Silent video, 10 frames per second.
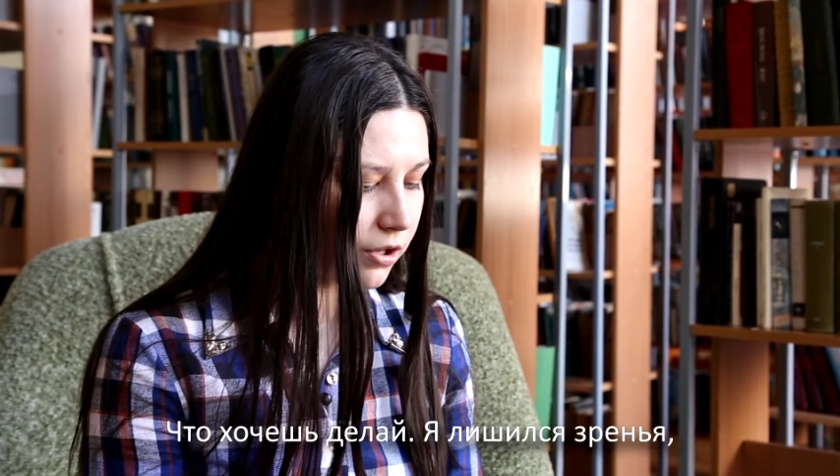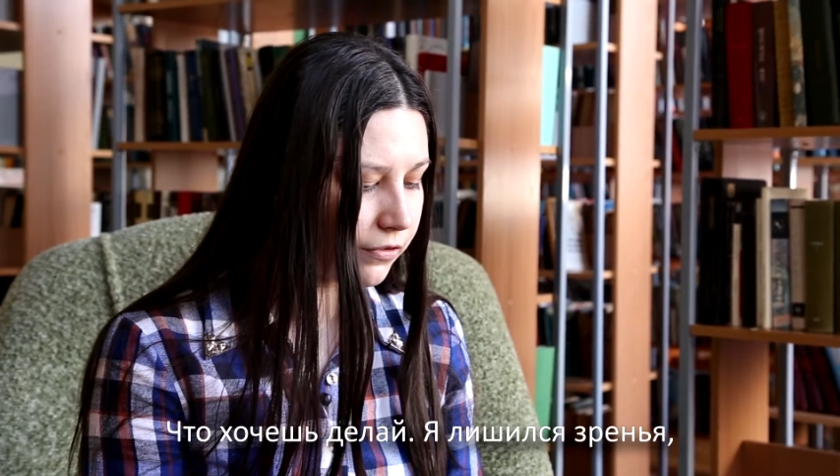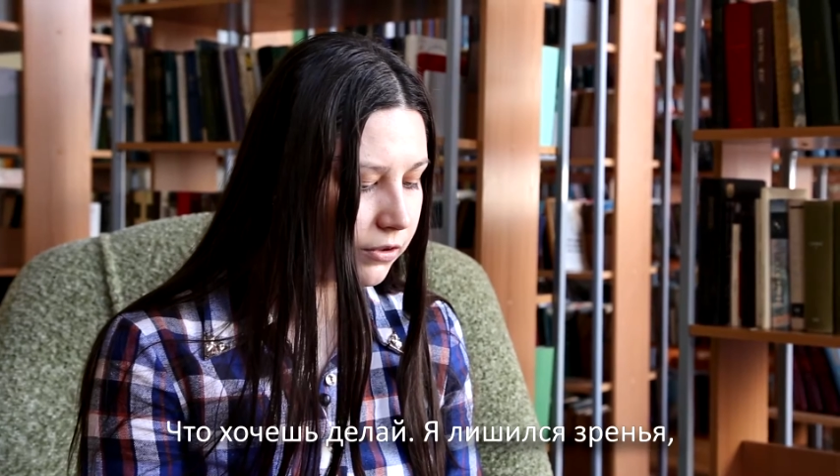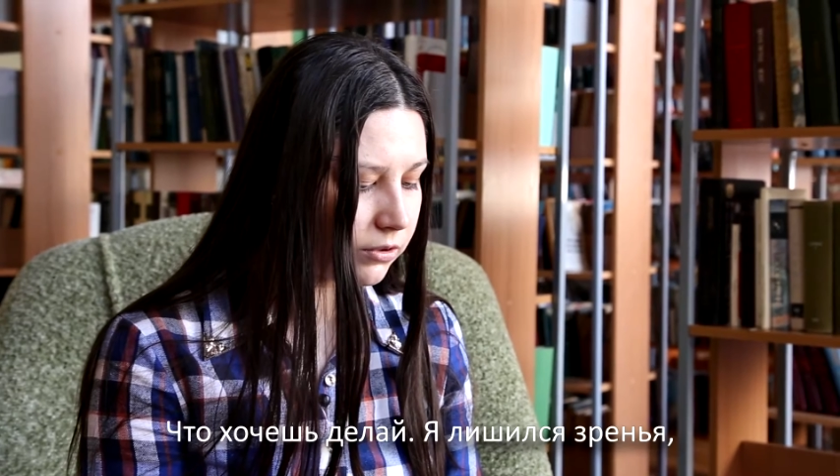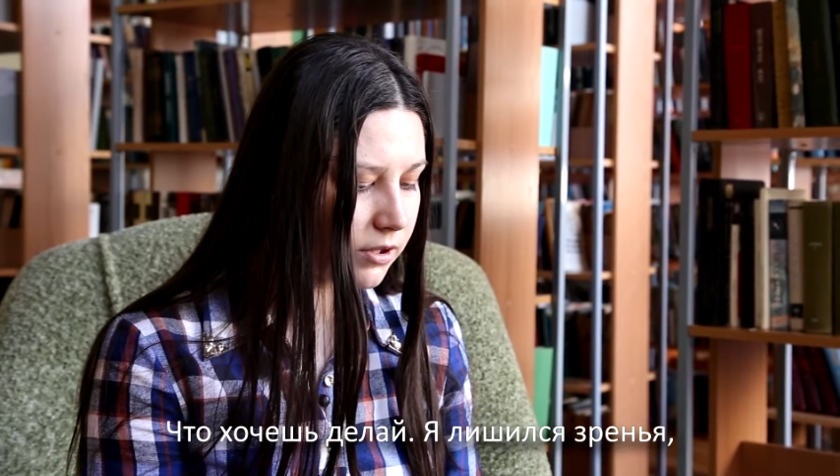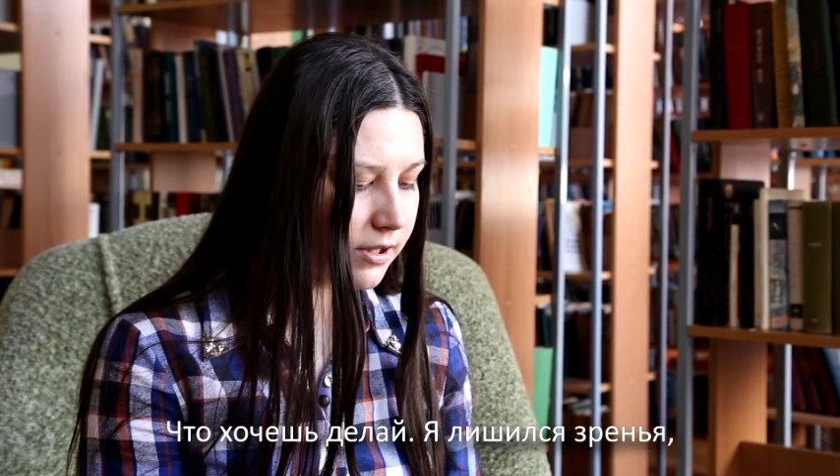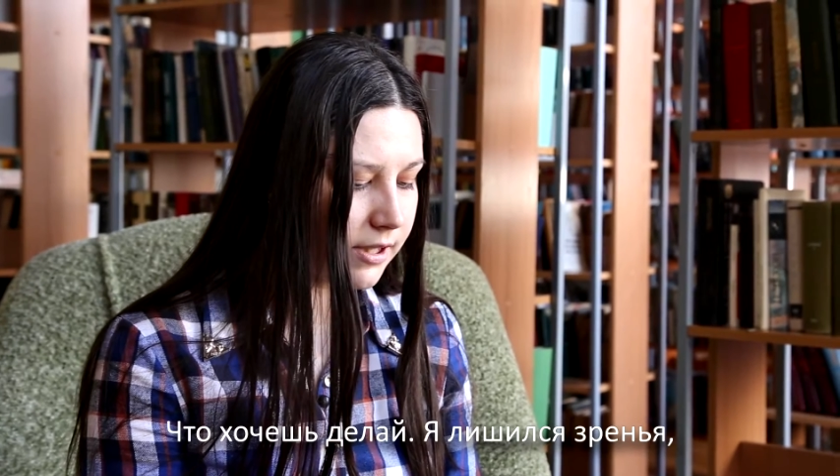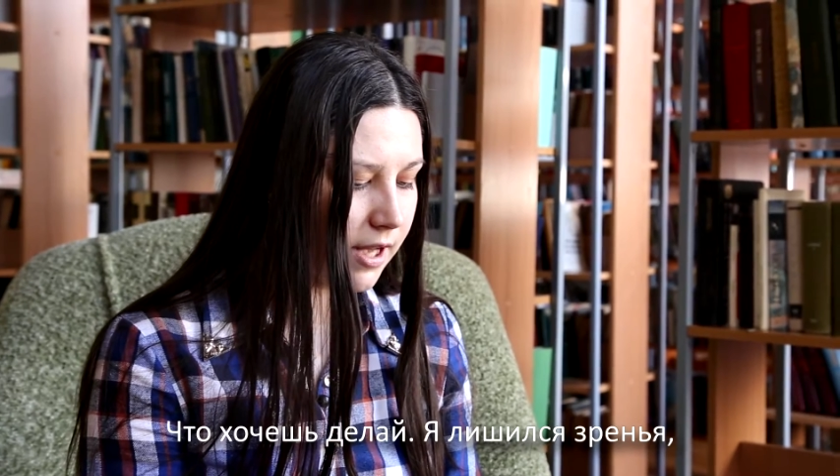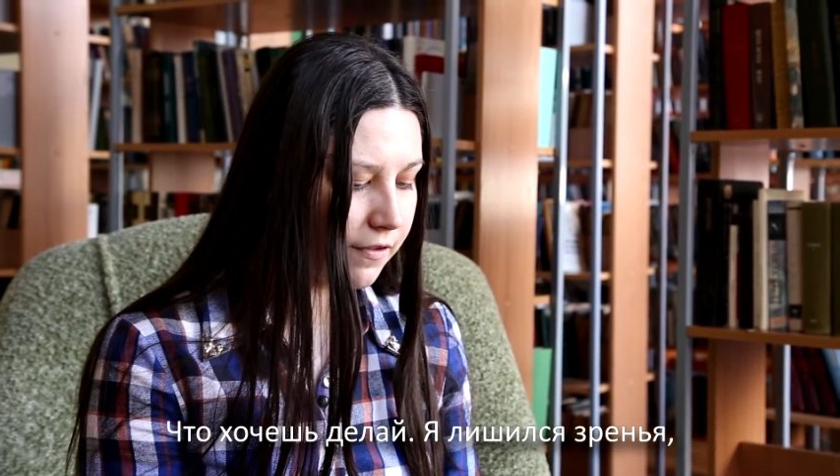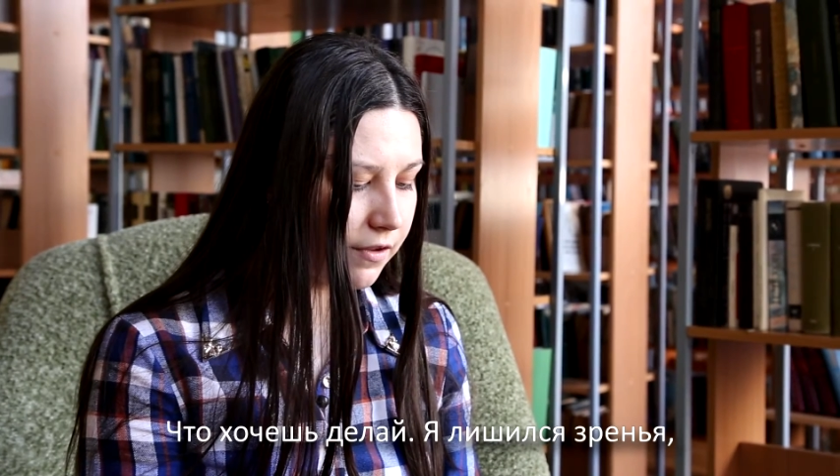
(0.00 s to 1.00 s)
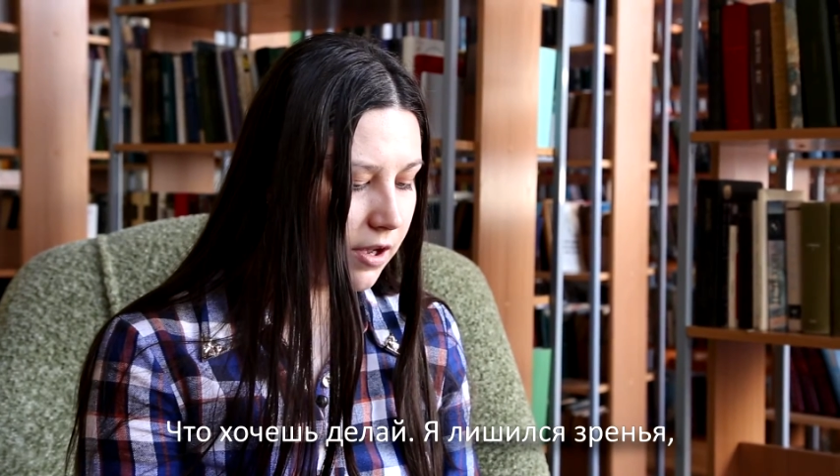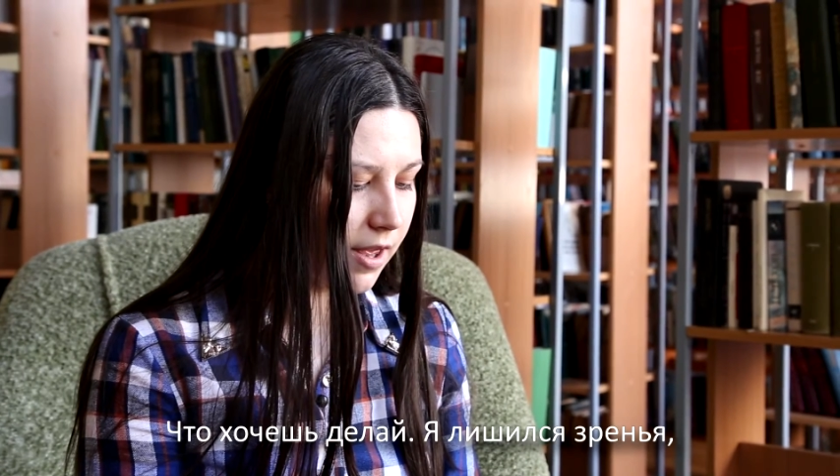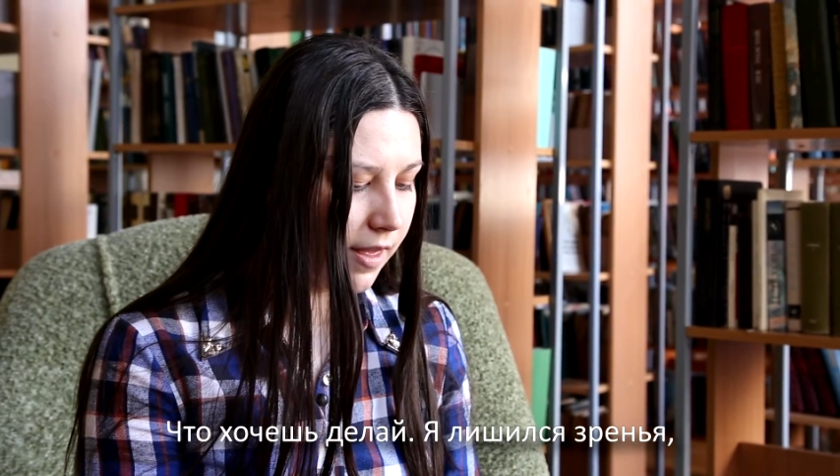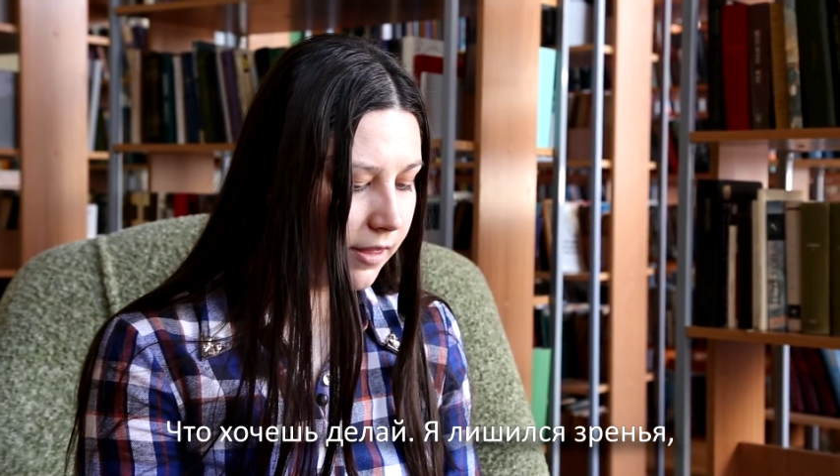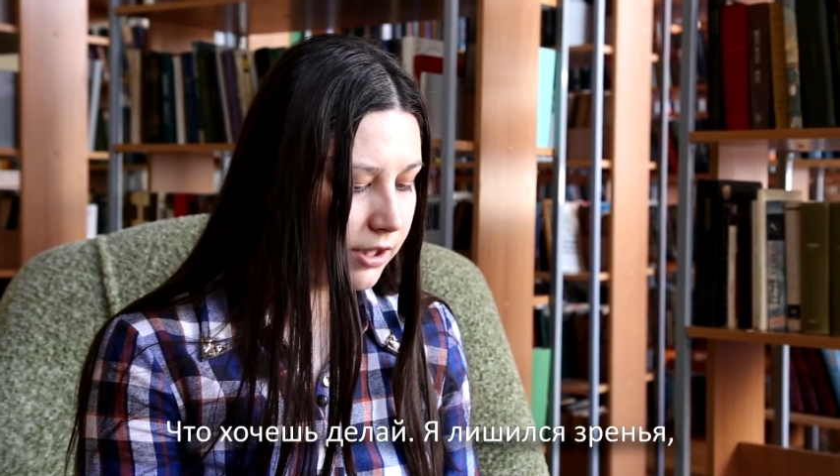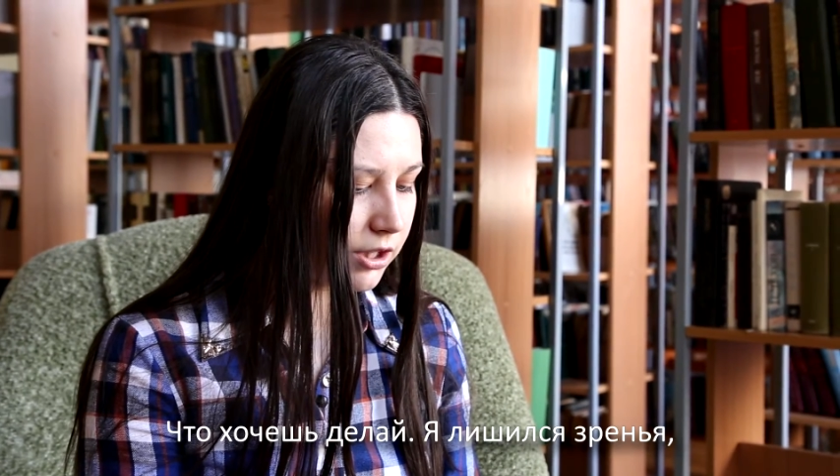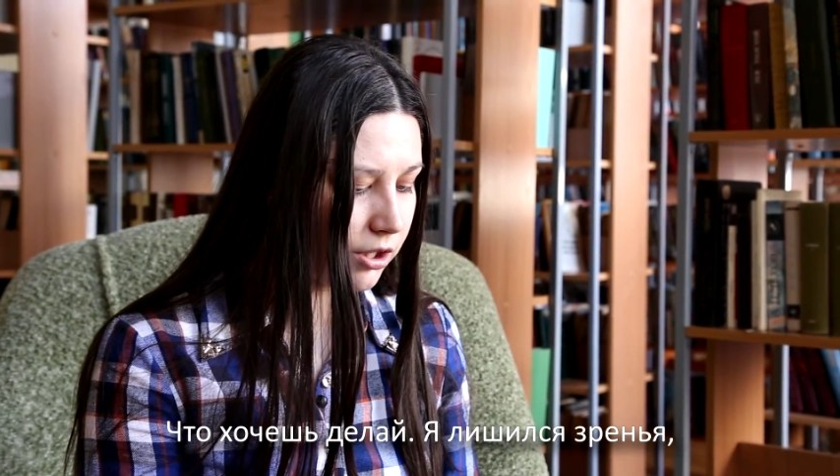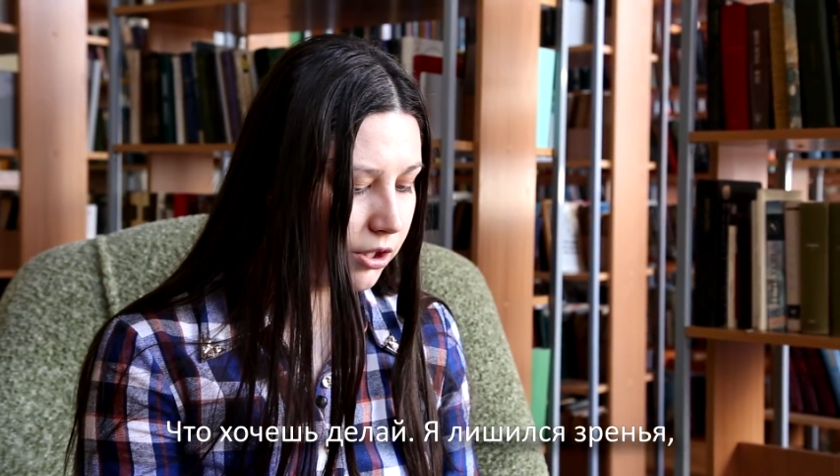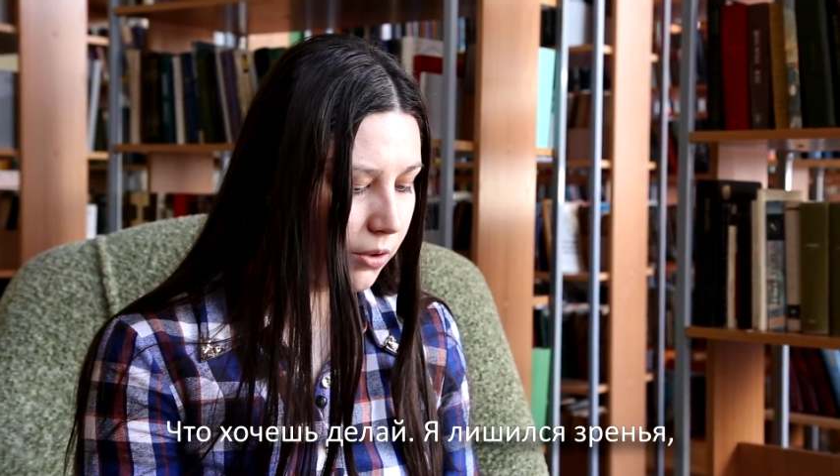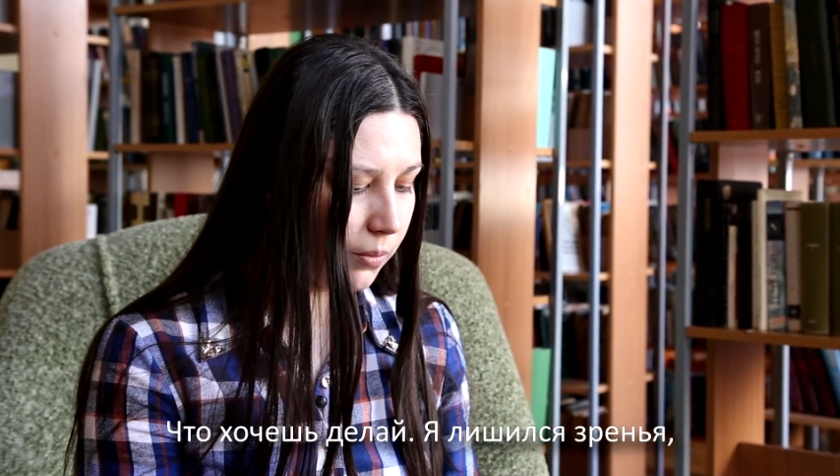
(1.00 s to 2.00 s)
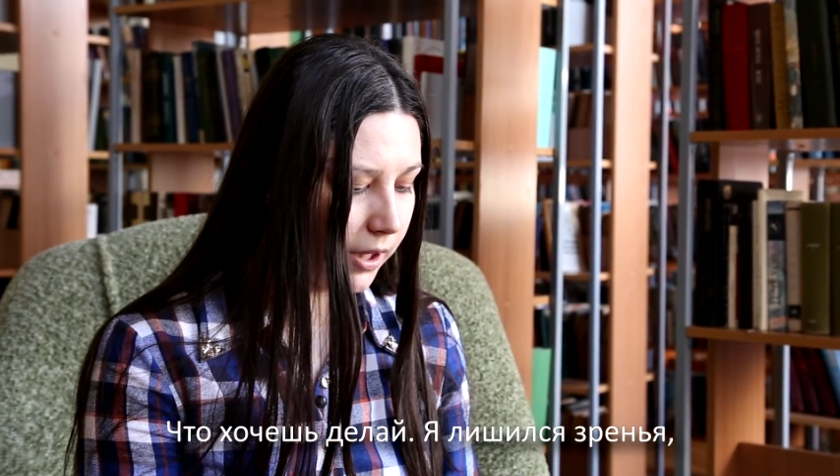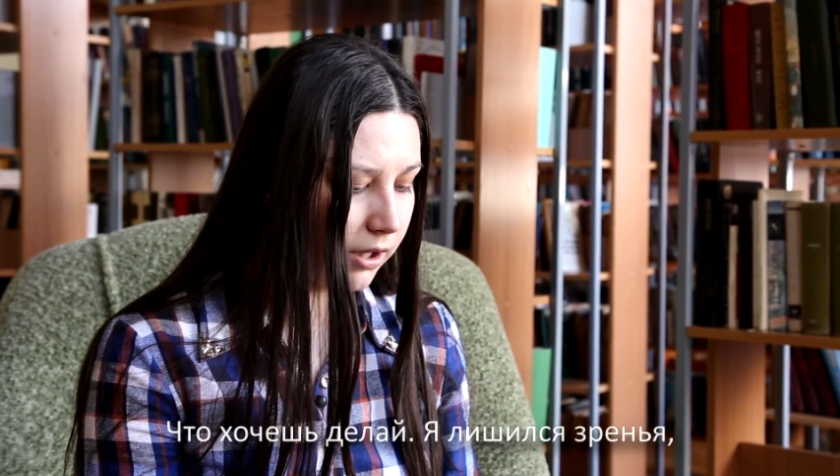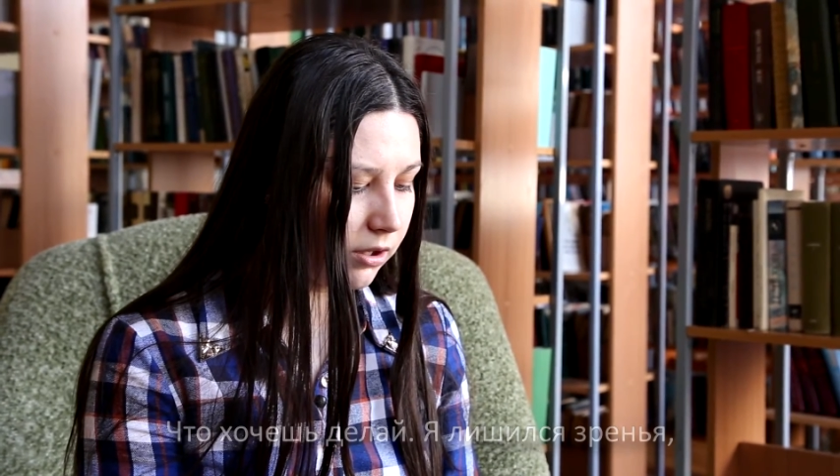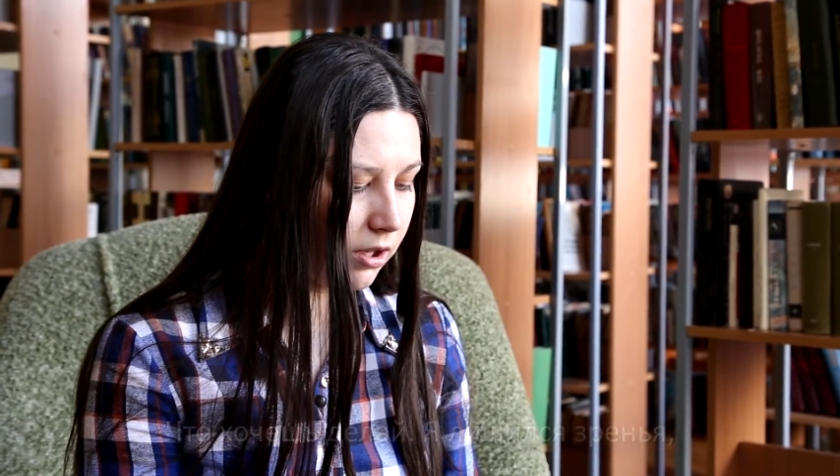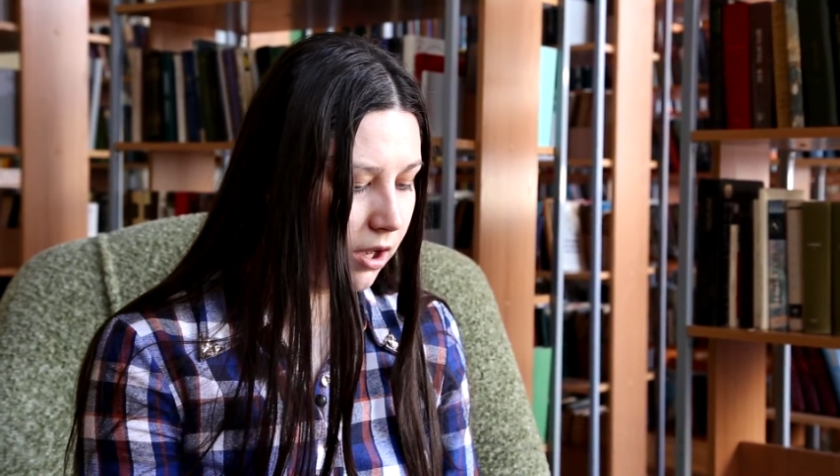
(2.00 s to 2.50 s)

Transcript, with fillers: a fool is love, that in your will,